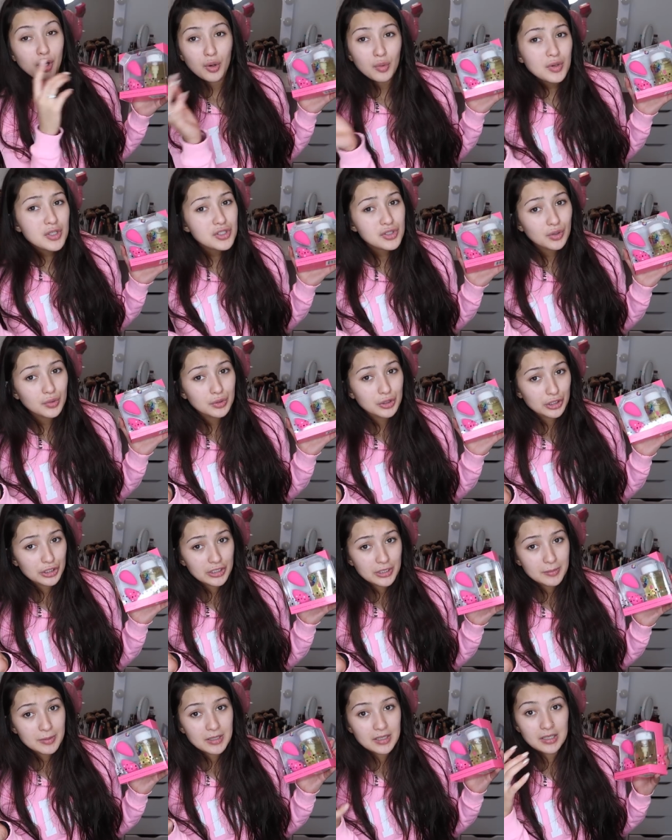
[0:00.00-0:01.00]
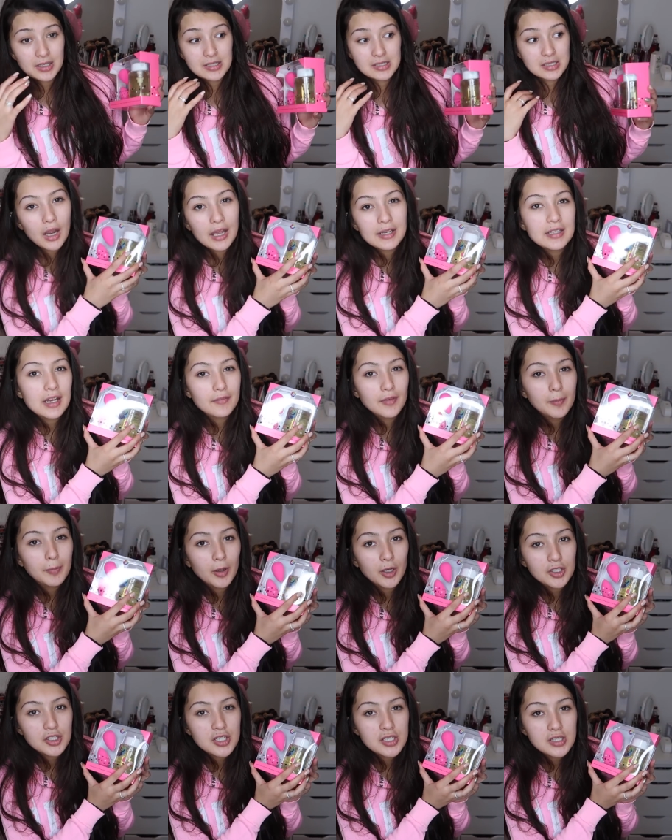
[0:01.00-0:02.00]
they're always so dirty because I never
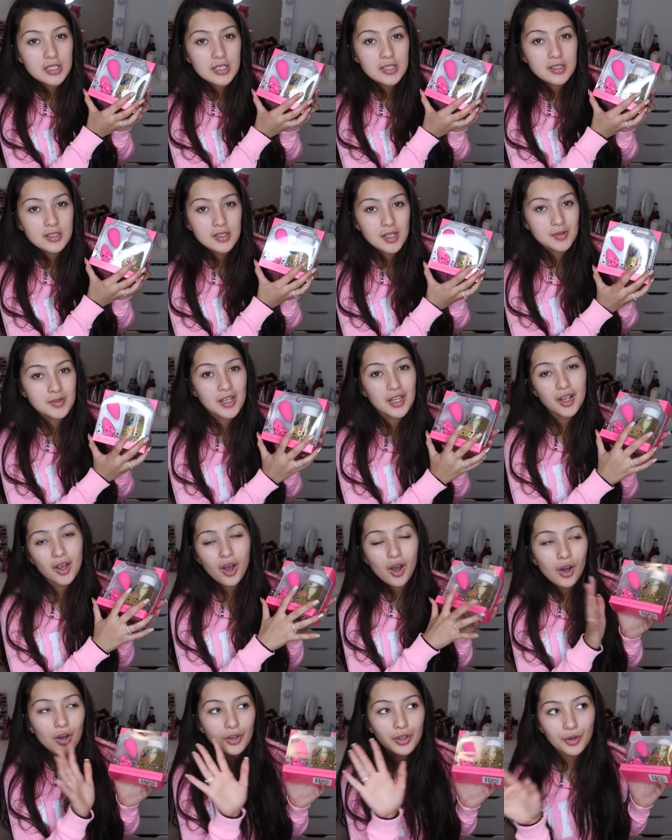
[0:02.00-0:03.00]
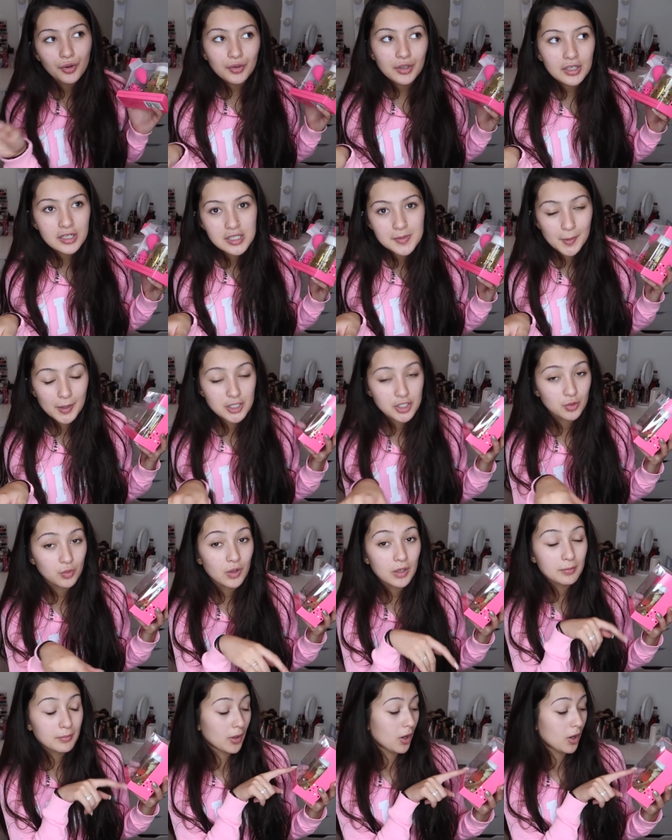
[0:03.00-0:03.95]
purchased this because I was like, oh, you don't need a special one.